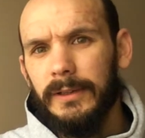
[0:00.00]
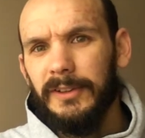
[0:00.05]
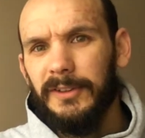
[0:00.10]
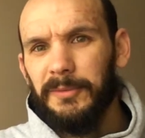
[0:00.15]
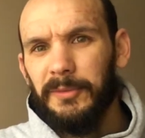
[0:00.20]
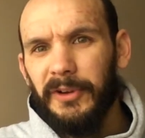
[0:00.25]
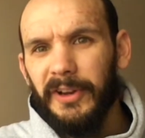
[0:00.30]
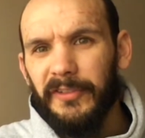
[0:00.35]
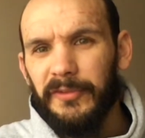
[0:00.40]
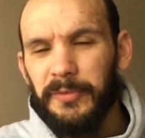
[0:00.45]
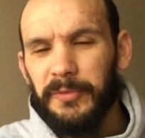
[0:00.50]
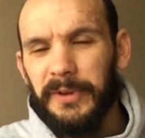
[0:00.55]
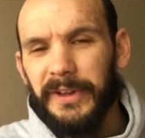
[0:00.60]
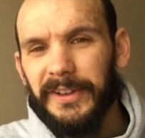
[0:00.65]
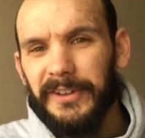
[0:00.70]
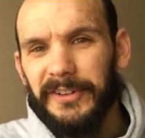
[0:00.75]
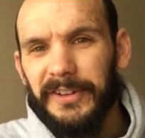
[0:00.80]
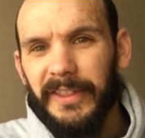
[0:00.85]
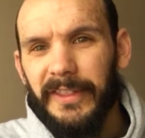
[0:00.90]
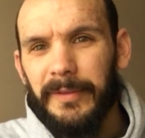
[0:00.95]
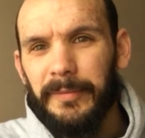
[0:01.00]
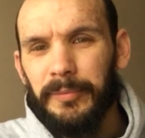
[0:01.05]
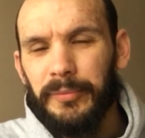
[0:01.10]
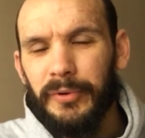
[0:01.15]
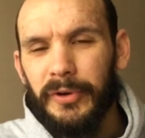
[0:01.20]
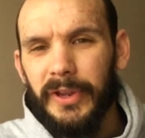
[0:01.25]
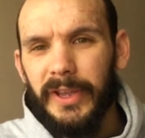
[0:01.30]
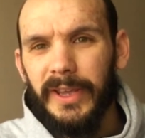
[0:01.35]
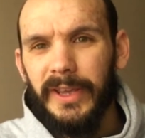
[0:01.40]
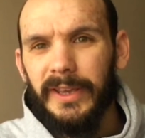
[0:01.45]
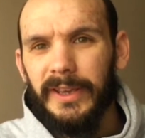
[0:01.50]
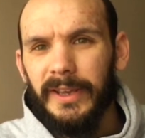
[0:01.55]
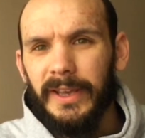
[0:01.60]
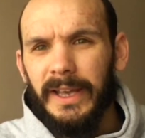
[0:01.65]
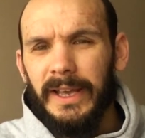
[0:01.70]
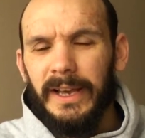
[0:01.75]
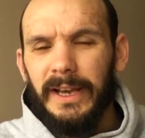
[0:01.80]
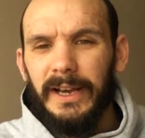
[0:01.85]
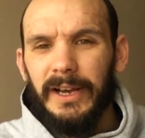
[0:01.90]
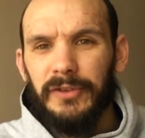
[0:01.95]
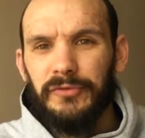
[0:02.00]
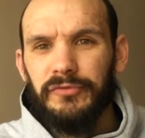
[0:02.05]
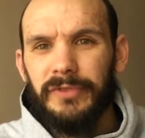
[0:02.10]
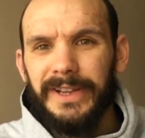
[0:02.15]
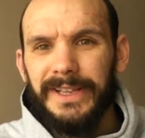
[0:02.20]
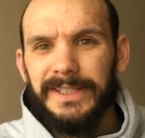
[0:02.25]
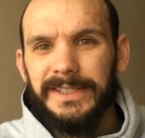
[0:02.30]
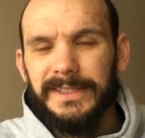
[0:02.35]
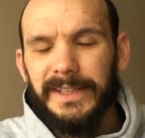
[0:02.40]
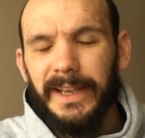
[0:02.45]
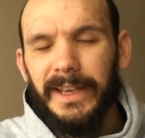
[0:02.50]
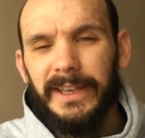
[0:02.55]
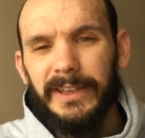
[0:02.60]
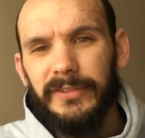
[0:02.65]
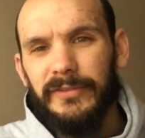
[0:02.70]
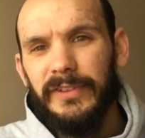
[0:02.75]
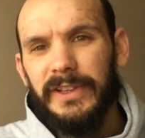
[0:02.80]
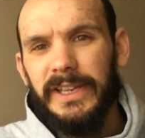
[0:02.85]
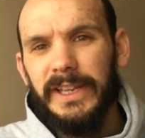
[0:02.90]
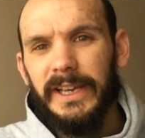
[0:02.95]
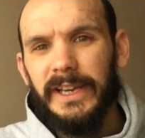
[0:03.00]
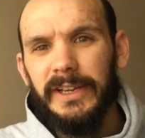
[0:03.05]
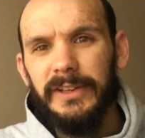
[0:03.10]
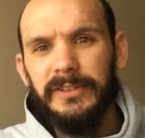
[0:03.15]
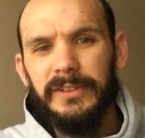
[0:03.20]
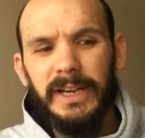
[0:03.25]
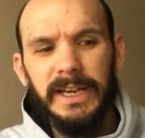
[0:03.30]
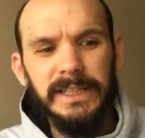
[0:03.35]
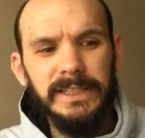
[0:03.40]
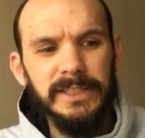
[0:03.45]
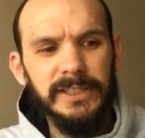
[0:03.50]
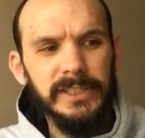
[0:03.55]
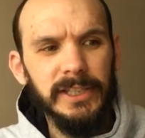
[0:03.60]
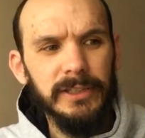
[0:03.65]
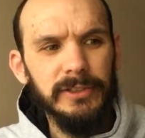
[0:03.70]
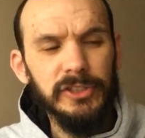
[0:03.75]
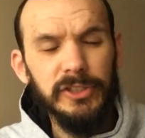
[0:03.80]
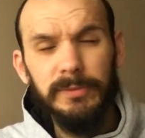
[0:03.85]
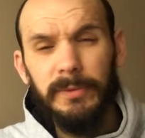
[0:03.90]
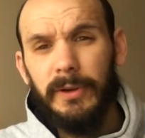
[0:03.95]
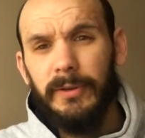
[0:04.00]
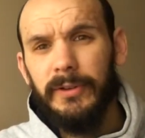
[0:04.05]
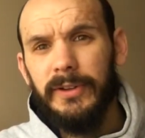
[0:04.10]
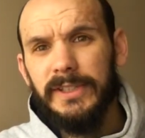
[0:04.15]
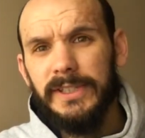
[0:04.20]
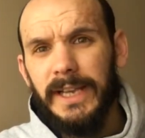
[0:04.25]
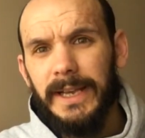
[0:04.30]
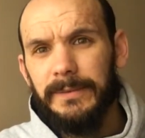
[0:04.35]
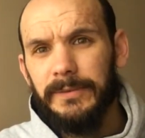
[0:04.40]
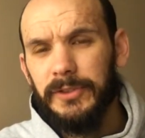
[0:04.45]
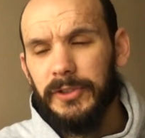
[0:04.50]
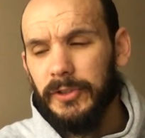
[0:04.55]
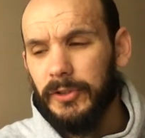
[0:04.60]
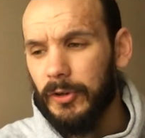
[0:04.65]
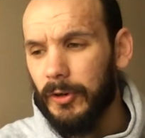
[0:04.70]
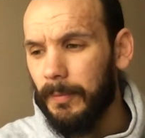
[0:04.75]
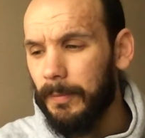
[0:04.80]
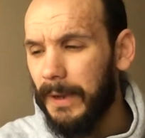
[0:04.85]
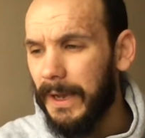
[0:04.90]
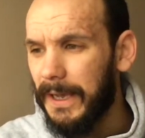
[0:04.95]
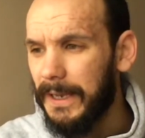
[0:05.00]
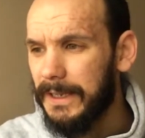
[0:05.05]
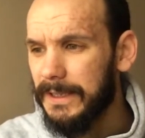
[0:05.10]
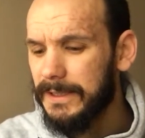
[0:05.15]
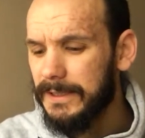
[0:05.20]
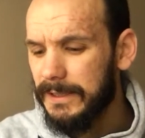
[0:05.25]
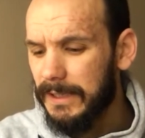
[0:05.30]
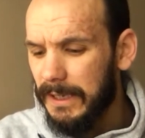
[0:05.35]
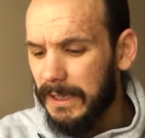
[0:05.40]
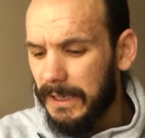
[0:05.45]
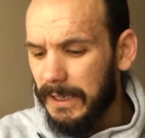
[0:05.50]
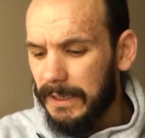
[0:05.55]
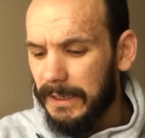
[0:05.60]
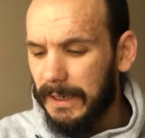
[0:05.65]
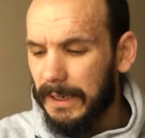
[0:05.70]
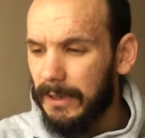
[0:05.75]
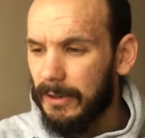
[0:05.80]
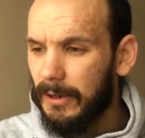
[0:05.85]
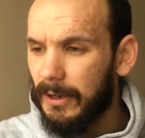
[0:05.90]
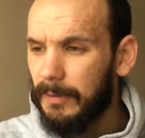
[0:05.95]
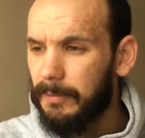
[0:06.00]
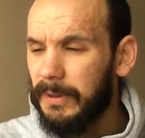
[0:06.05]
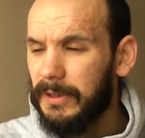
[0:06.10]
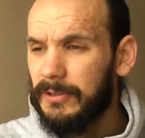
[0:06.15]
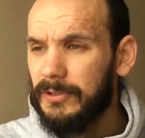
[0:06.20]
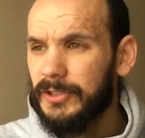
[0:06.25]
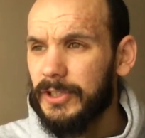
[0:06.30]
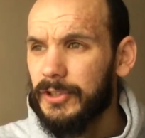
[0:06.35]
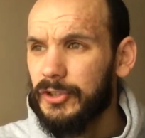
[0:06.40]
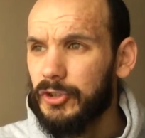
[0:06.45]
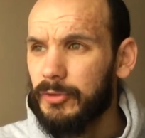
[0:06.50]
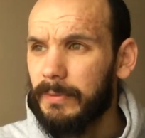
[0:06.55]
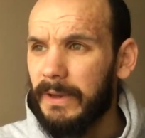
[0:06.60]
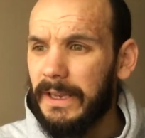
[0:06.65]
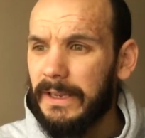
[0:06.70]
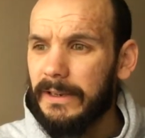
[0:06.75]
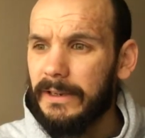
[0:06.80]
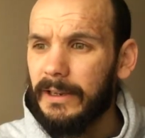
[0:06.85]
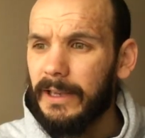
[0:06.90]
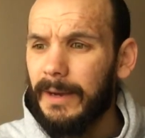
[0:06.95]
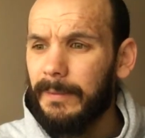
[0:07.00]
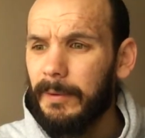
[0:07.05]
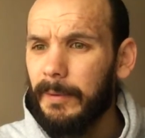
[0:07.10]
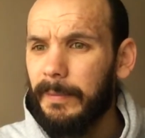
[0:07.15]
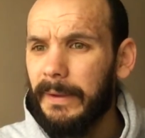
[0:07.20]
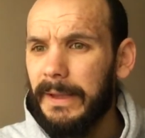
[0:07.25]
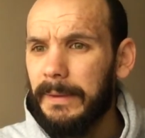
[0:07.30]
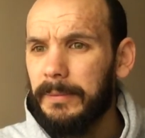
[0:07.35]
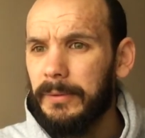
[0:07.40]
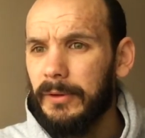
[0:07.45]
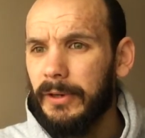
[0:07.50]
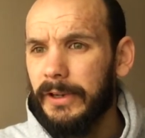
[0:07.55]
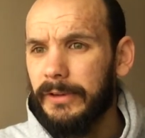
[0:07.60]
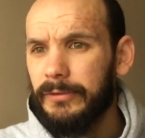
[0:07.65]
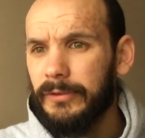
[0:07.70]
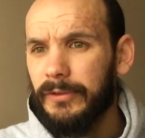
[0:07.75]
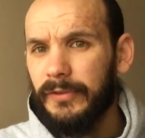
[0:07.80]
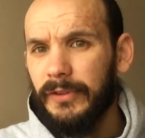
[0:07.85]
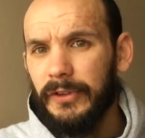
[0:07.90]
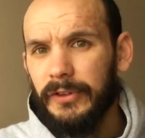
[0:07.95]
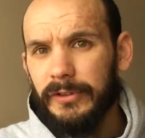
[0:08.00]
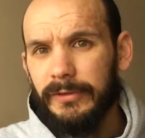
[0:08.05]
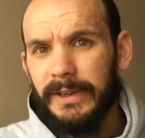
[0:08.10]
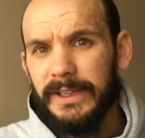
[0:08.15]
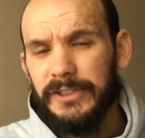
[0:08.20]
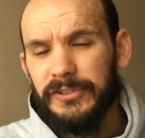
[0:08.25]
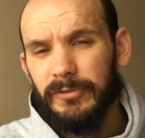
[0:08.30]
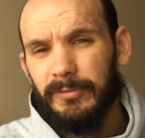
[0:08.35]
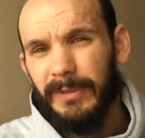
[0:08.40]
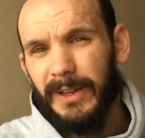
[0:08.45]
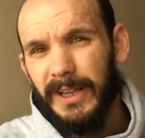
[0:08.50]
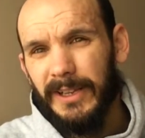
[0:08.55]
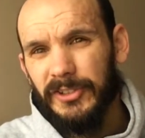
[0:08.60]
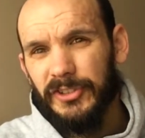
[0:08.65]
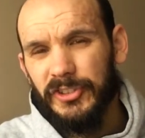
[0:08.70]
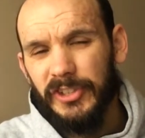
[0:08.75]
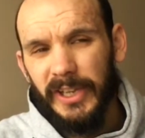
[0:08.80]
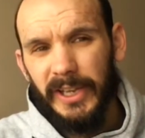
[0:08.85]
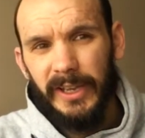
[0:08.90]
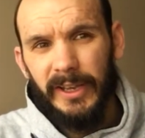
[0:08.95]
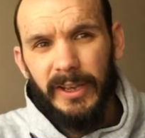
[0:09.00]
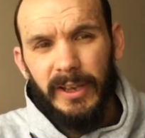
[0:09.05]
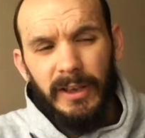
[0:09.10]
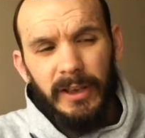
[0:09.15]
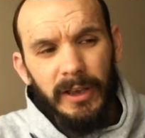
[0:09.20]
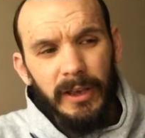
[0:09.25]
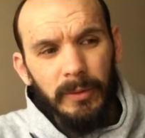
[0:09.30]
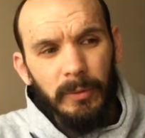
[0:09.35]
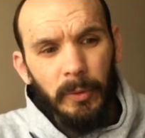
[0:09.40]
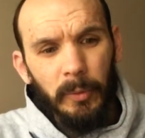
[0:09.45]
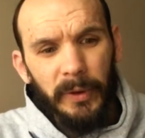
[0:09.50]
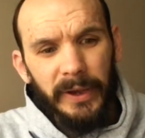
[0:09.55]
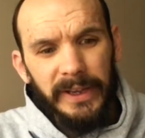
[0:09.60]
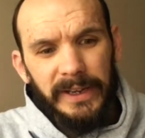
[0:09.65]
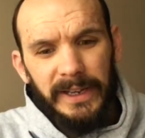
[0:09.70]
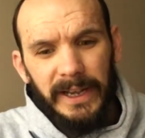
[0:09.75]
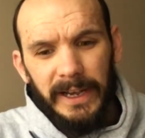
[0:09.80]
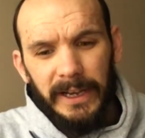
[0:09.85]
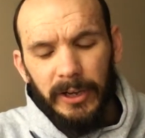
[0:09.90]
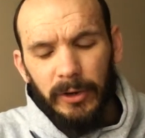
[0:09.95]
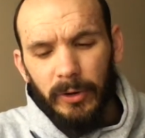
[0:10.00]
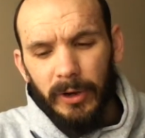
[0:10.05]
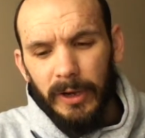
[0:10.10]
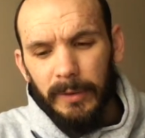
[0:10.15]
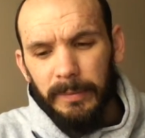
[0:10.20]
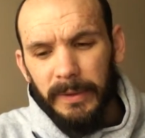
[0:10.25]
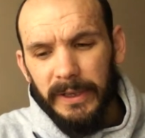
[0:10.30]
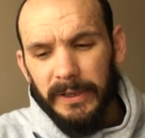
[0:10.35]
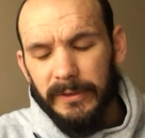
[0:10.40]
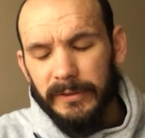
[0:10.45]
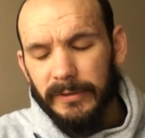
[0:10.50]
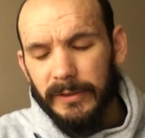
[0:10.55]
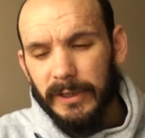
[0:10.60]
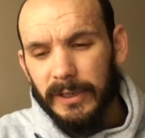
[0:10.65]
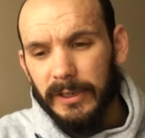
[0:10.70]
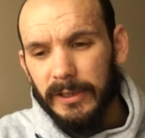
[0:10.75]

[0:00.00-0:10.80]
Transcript: Good morning, everybody. Got another pre-race day video. And so tomorrow is Hampton Court Palace. Now, I've been on social media and a couple of people had reviewed the race from last year when we'd had quite a bit of